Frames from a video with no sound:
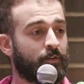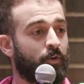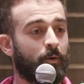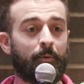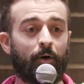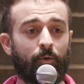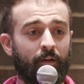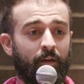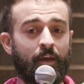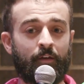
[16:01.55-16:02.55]
If you're a
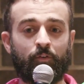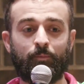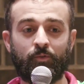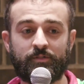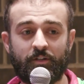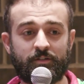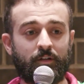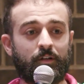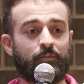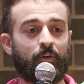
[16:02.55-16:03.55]
poet, if you're a
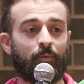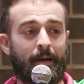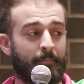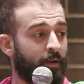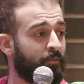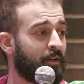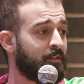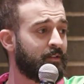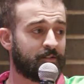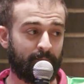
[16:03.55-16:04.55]
musician, if you're a rapper, even a
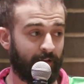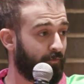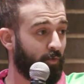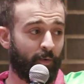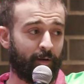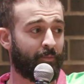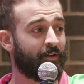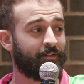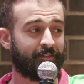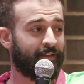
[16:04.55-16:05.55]
DJ, man, if you wanna bring
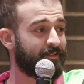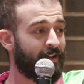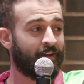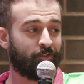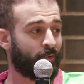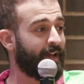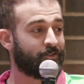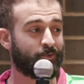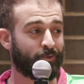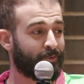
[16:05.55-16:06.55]
your things, do like
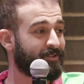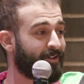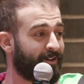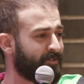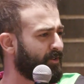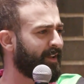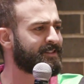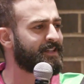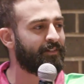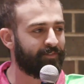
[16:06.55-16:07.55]
2-3 songs, you know, like
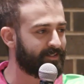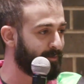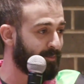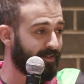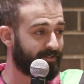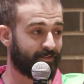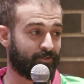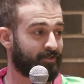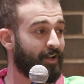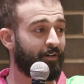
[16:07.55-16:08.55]
10-15 minutes,
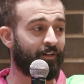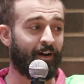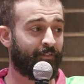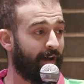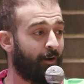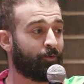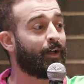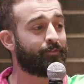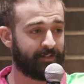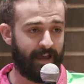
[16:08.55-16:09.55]
start it off, I would
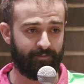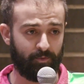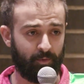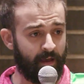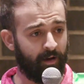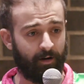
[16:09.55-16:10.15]
love to have you.